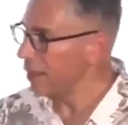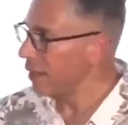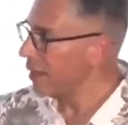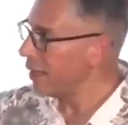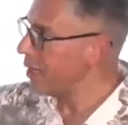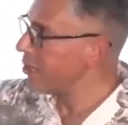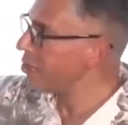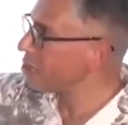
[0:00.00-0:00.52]

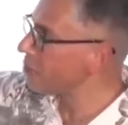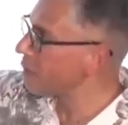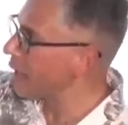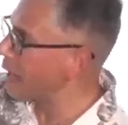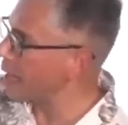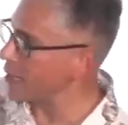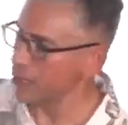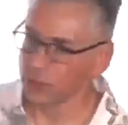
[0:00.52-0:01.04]
industry
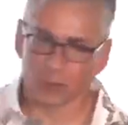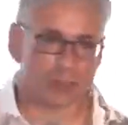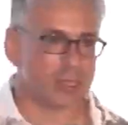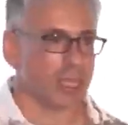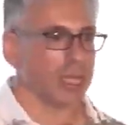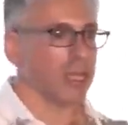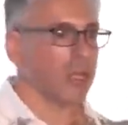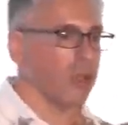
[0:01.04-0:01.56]
analysts were
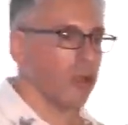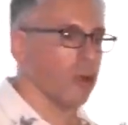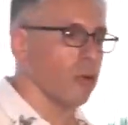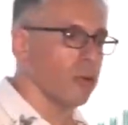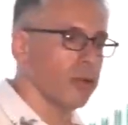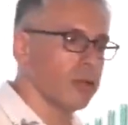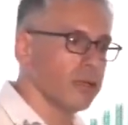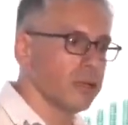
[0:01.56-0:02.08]
saying,
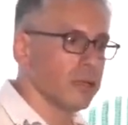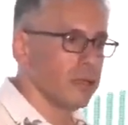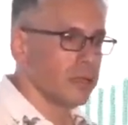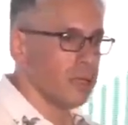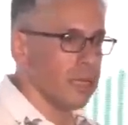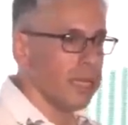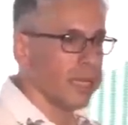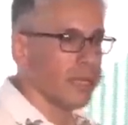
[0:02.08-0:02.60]
oh,
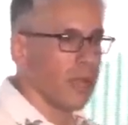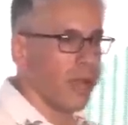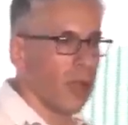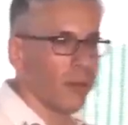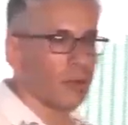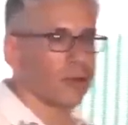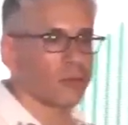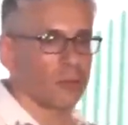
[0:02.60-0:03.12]
e
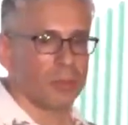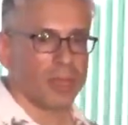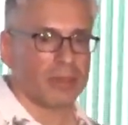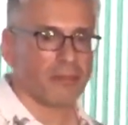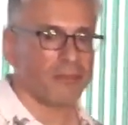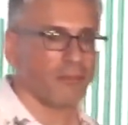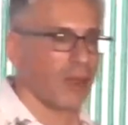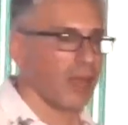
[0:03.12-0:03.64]
commerce will be at
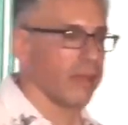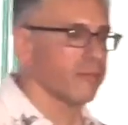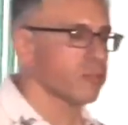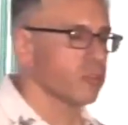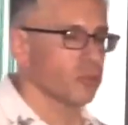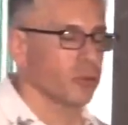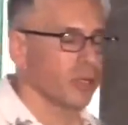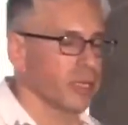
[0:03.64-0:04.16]
$5
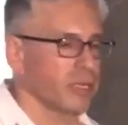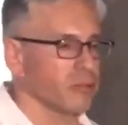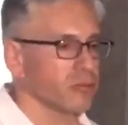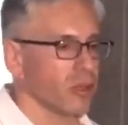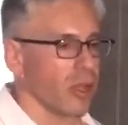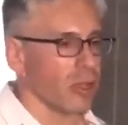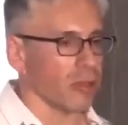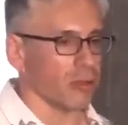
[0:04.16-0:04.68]
trillion
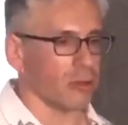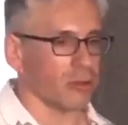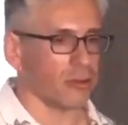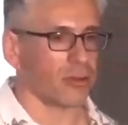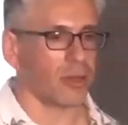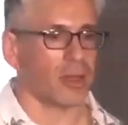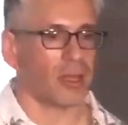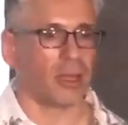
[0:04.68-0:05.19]

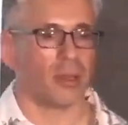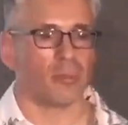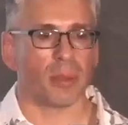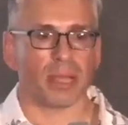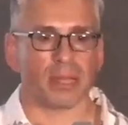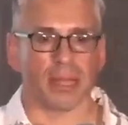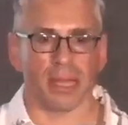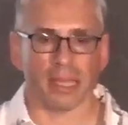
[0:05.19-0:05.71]

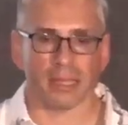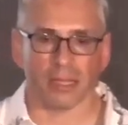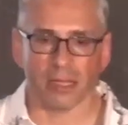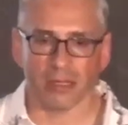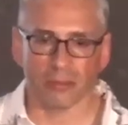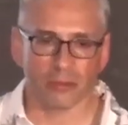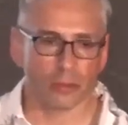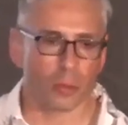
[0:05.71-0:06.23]
by like
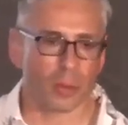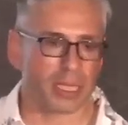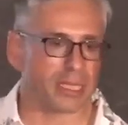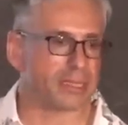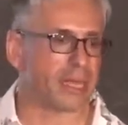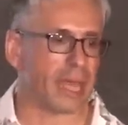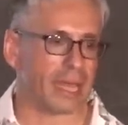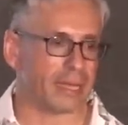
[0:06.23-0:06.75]

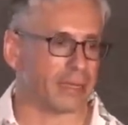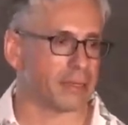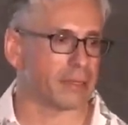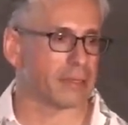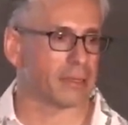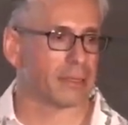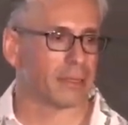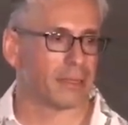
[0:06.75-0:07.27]
2010,
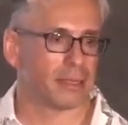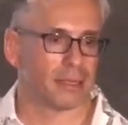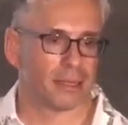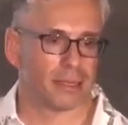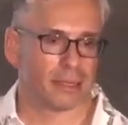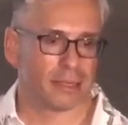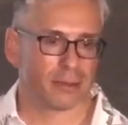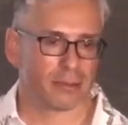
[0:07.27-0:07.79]

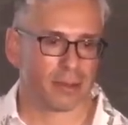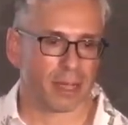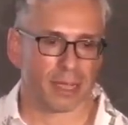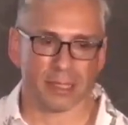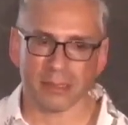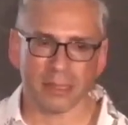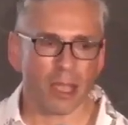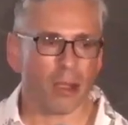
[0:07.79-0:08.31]
right?
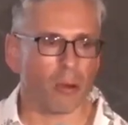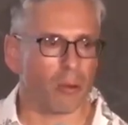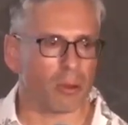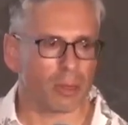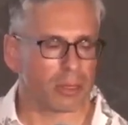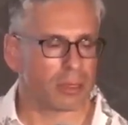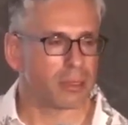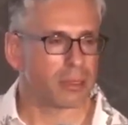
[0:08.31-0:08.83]
No,
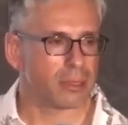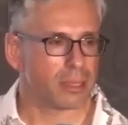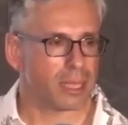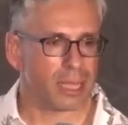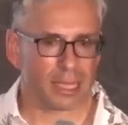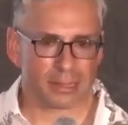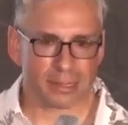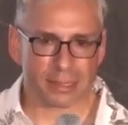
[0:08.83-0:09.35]

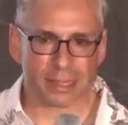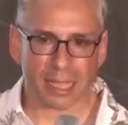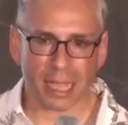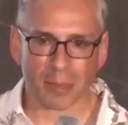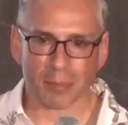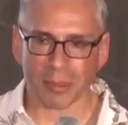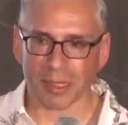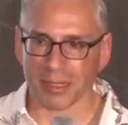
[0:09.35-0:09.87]
it didn't
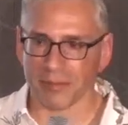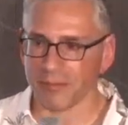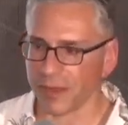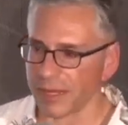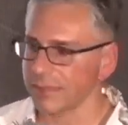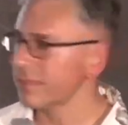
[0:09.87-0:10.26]
happen. In fact,